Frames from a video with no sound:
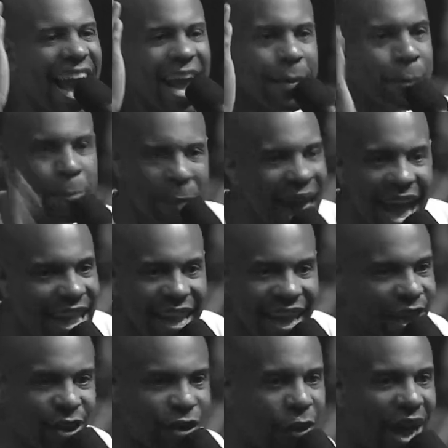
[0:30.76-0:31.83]
amen
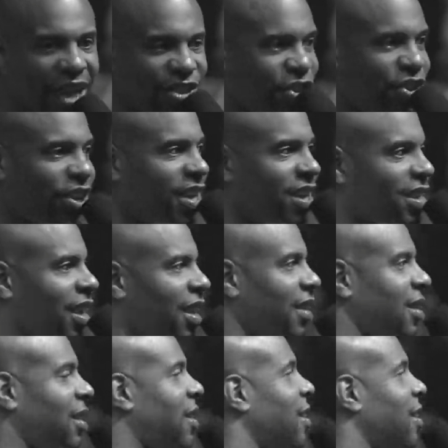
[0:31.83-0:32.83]
in Christ Jesus.